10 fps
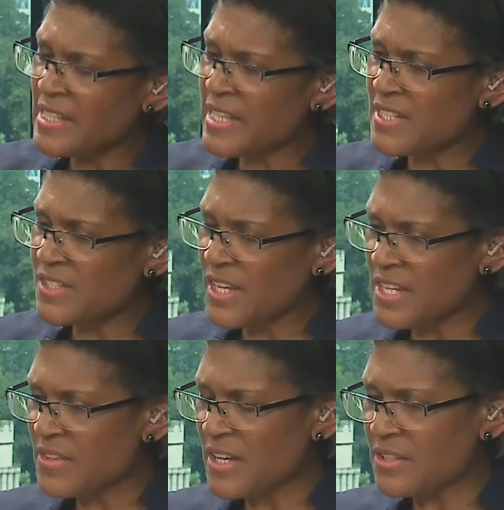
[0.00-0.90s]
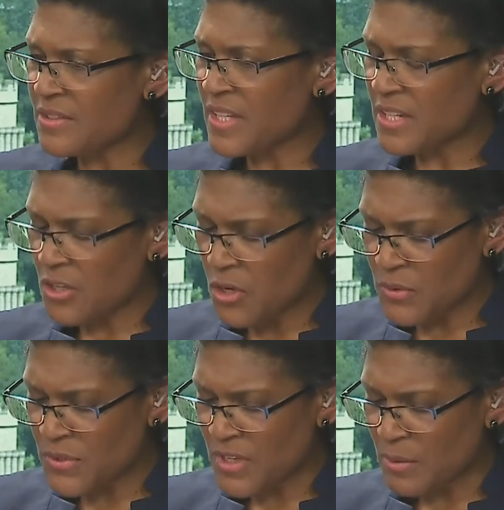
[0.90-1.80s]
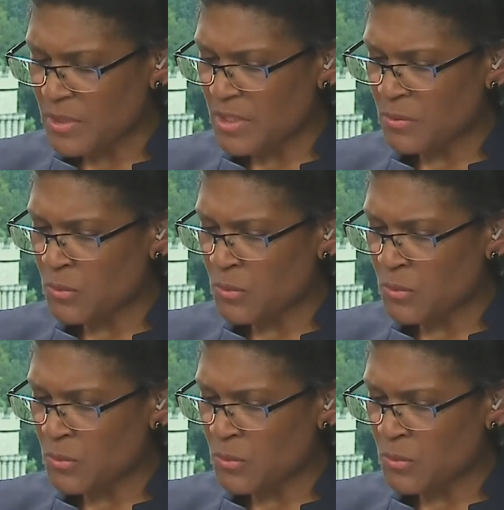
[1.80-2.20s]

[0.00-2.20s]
let's take that concept.